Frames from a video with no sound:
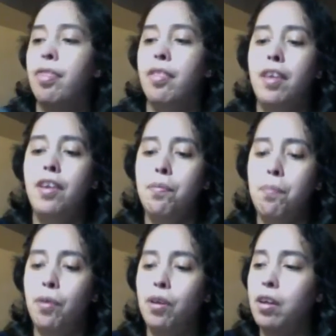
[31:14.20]
This
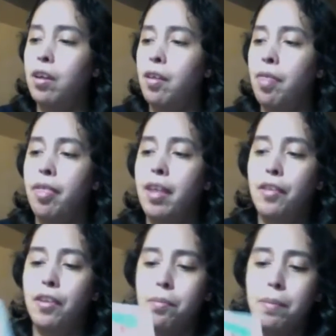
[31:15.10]
book, now
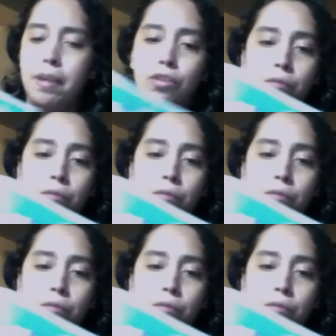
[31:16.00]
this picture